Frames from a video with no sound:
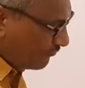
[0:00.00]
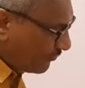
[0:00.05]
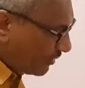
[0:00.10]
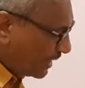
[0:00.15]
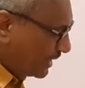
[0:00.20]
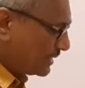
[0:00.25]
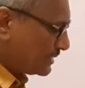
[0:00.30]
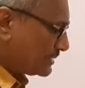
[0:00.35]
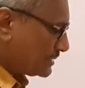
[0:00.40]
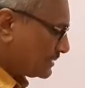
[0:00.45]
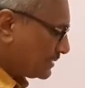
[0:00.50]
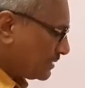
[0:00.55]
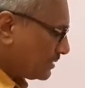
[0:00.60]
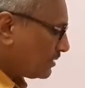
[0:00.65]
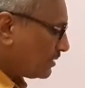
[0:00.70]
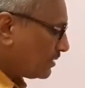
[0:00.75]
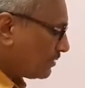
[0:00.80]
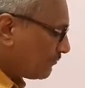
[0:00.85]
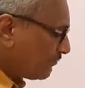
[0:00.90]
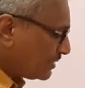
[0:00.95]
phrase
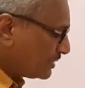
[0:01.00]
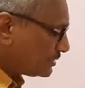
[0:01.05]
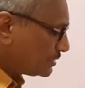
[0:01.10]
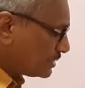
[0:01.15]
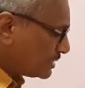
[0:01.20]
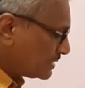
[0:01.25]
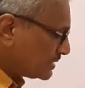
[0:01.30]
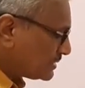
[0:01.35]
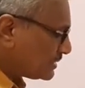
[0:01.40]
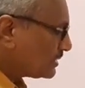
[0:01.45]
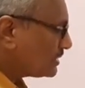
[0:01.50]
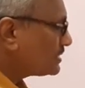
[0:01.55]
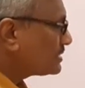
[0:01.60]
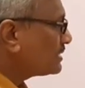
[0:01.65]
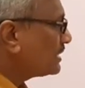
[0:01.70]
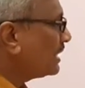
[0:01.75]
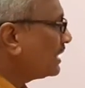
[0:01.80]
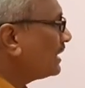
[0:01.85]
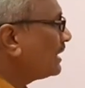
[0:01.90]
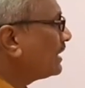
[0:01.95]
which is
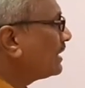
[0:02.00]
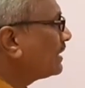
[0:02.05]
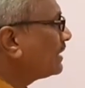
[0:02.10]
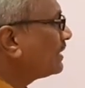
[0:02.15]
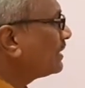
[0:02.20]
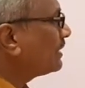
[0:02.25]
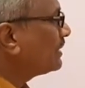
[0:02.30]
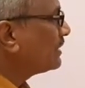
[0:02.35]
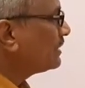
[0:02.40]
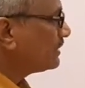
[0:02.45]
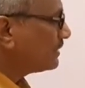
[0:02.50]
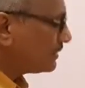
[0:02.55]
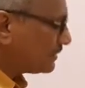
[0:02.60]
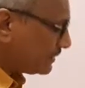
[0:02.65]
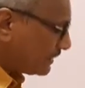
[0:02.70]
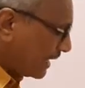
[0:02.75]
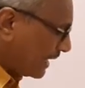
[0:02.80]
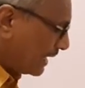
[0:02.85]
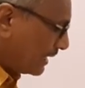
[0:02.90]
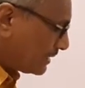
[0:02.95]
telling
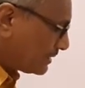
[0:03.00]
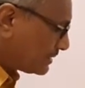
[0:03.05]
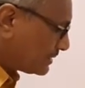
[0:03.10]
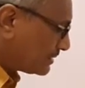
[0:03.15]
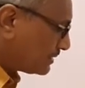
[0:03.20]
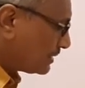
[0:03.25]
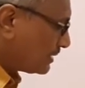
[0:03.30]
that